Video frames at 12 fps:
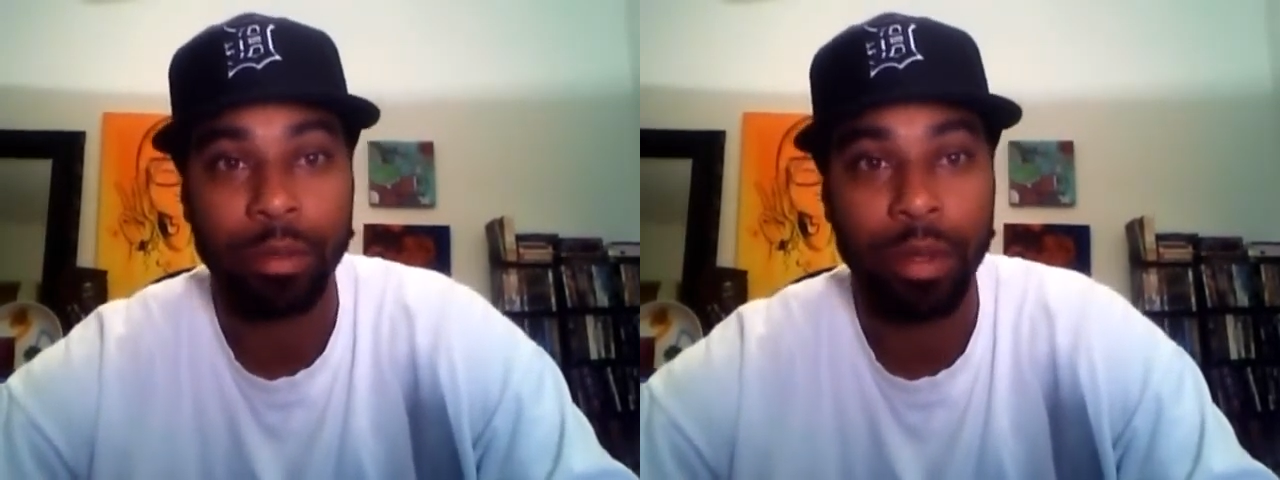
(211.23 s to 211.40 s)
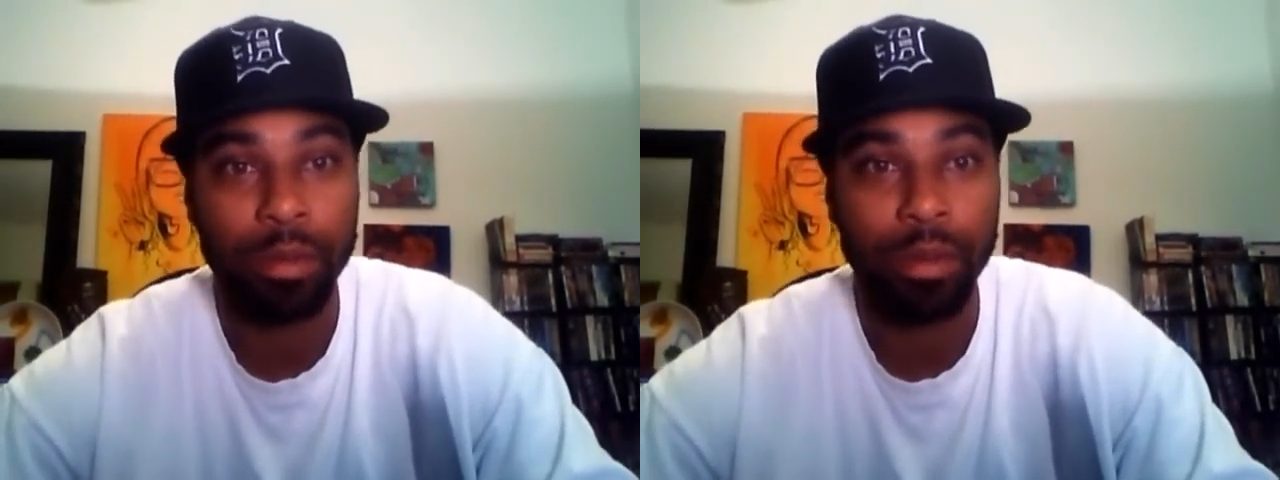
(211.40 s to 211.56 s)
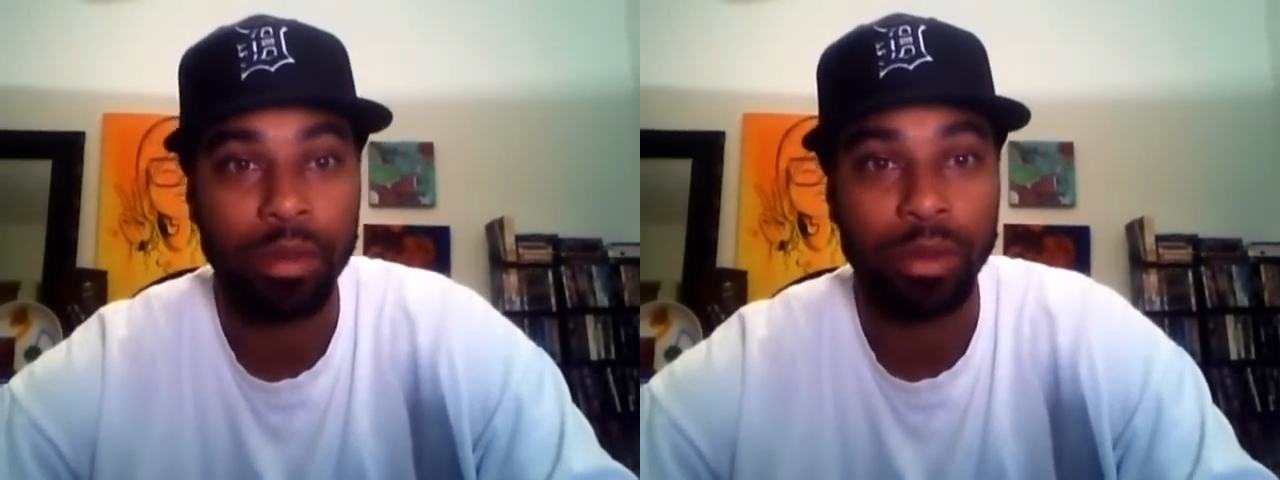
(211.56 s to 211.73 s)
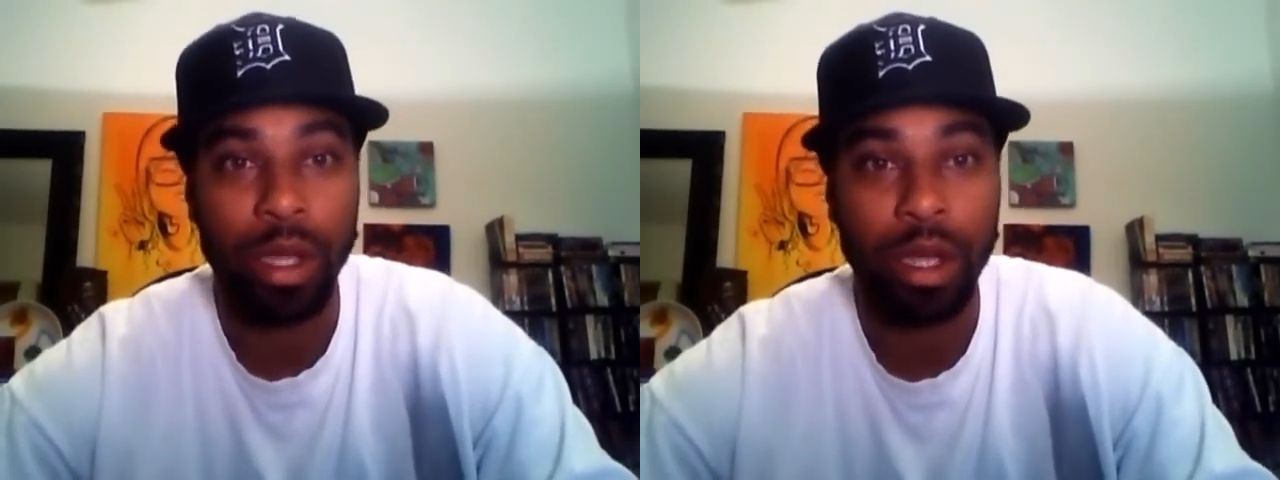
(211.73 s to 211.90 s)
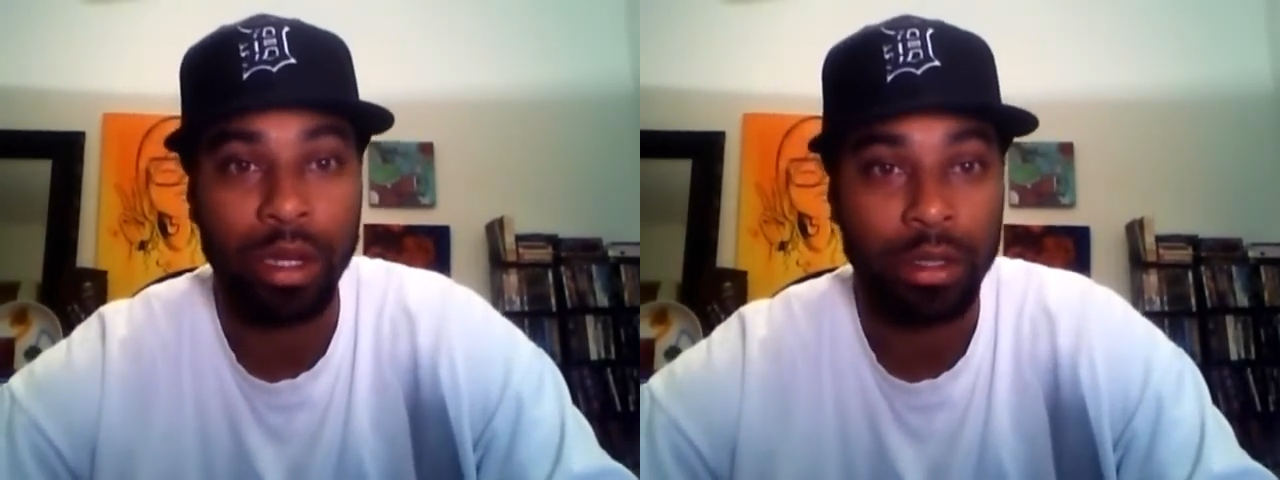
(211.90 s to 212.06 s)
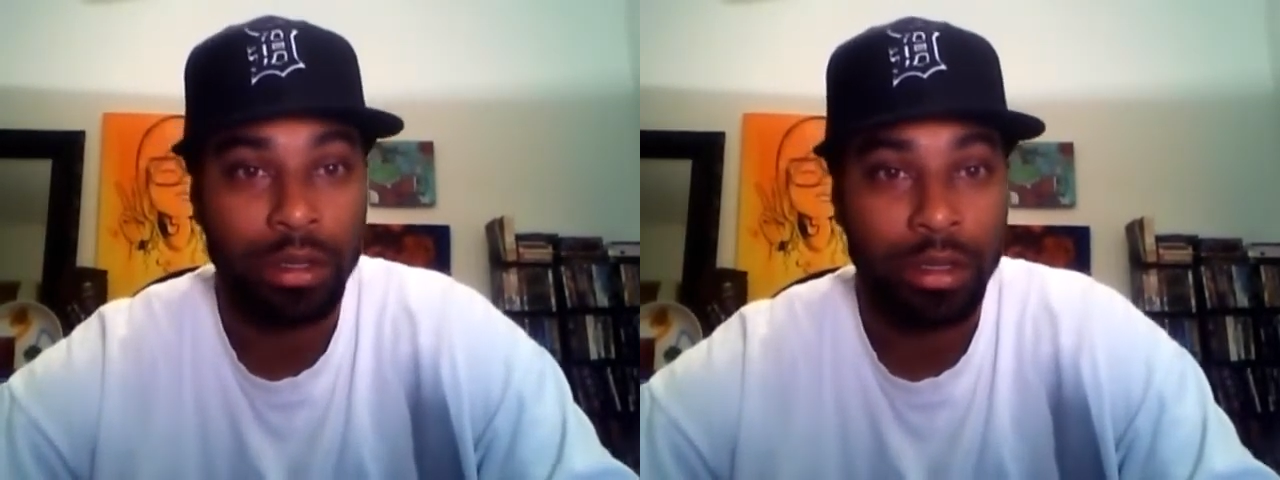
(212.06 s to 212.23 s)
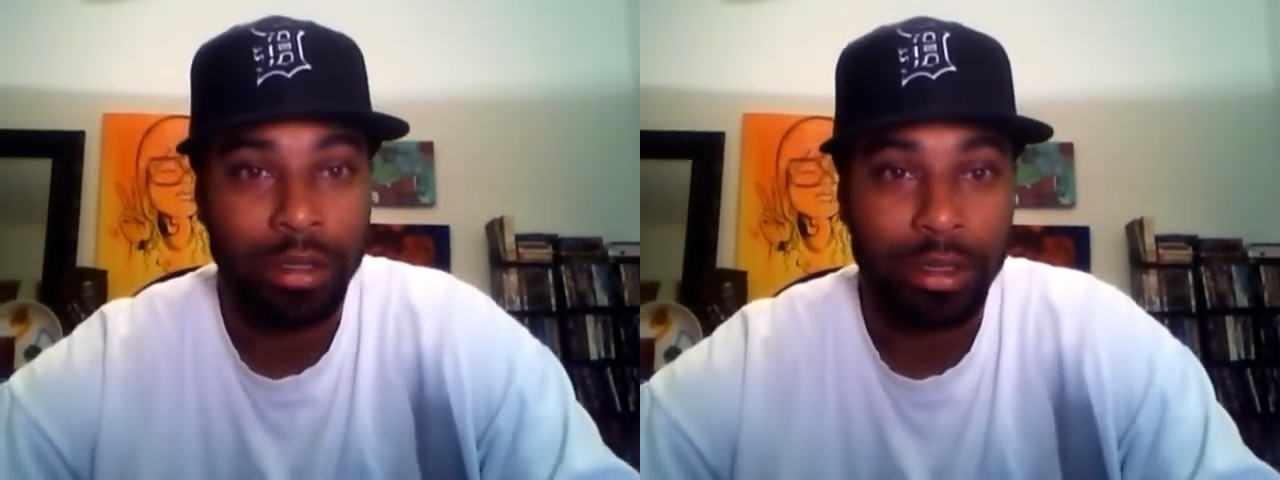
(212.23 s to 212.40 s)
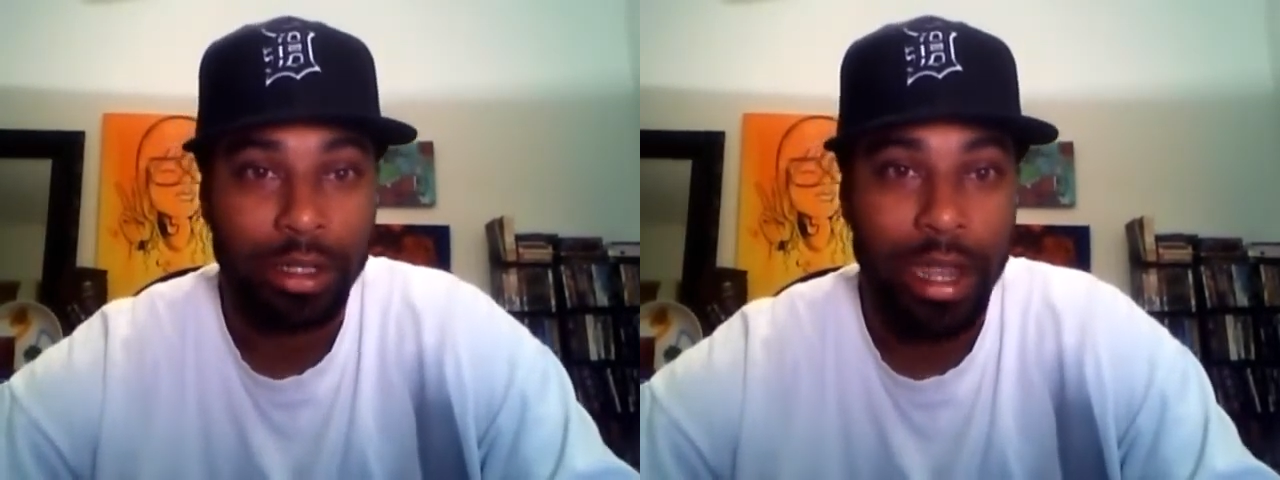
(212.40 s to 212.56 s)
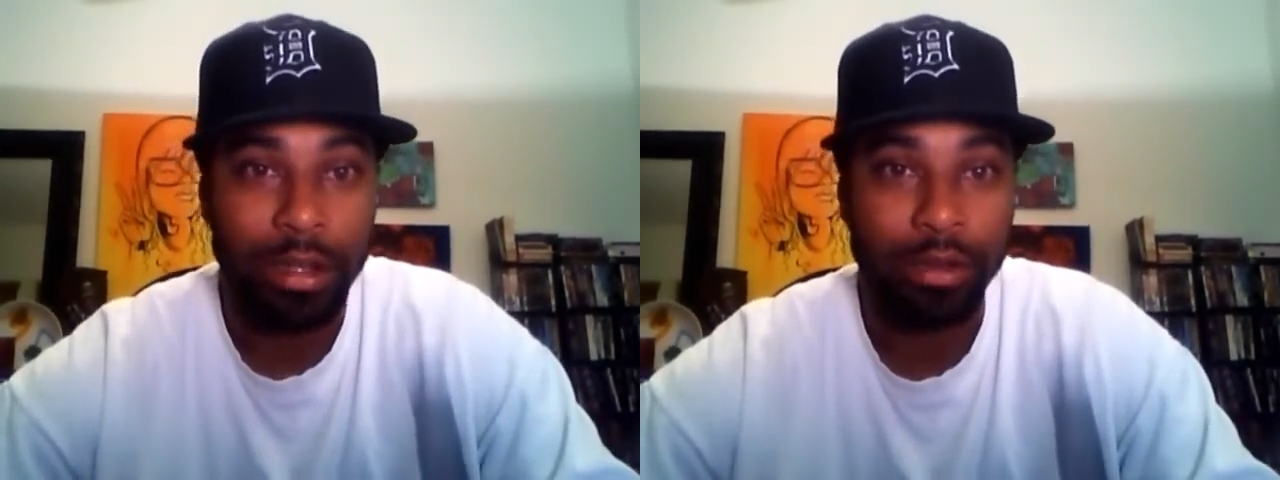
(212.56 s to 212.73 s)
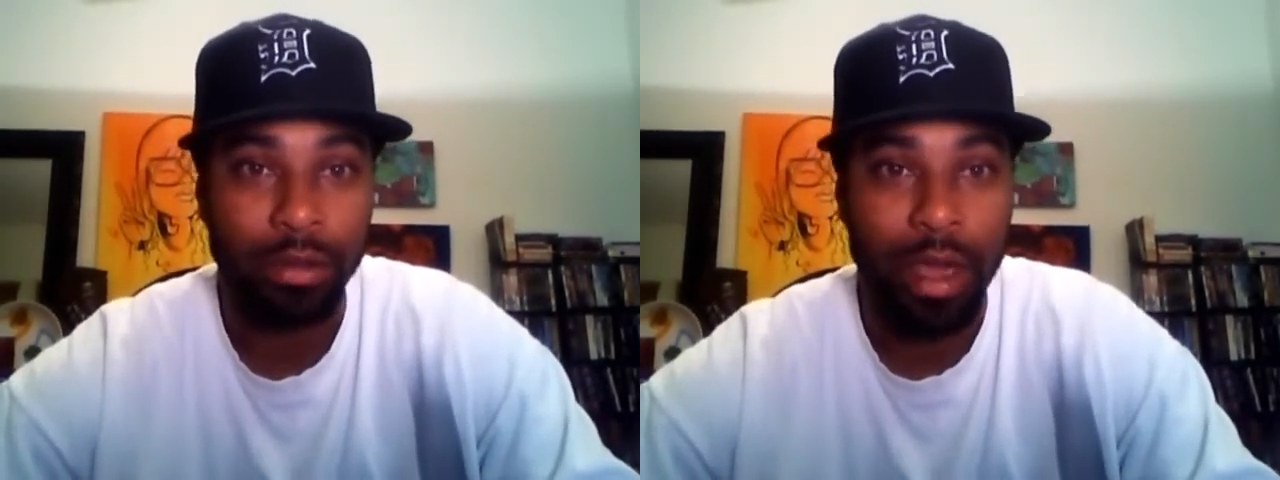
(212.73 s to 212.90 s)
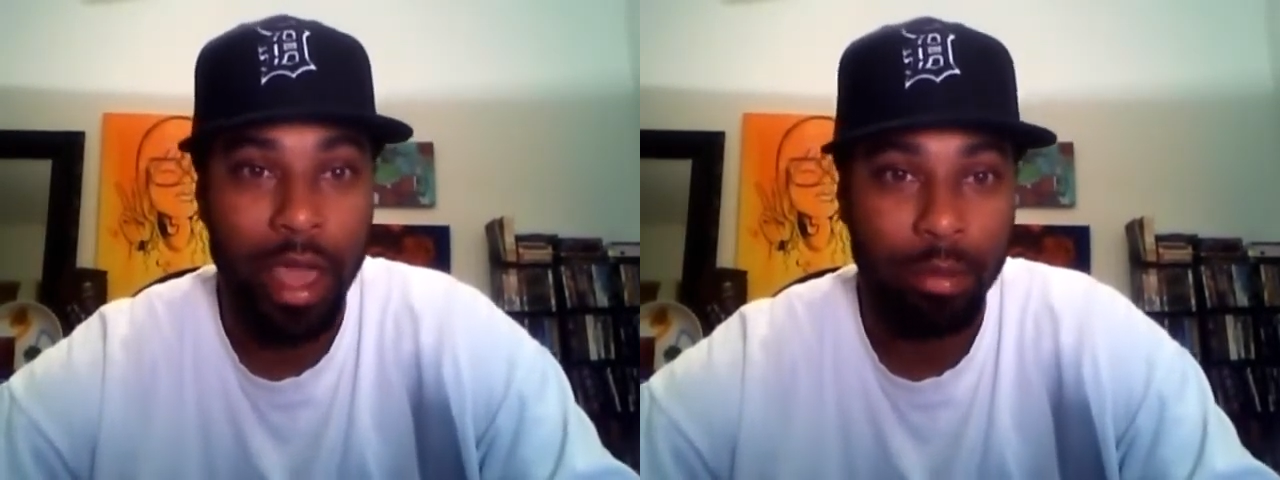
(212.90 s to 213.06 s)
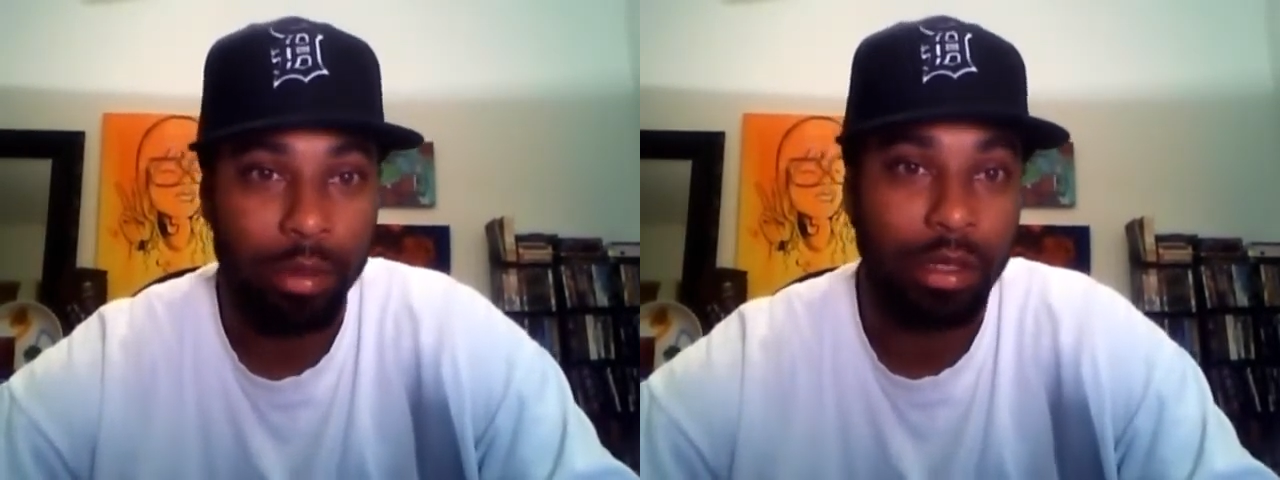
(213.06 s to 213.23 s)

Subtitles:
people who are not too happy.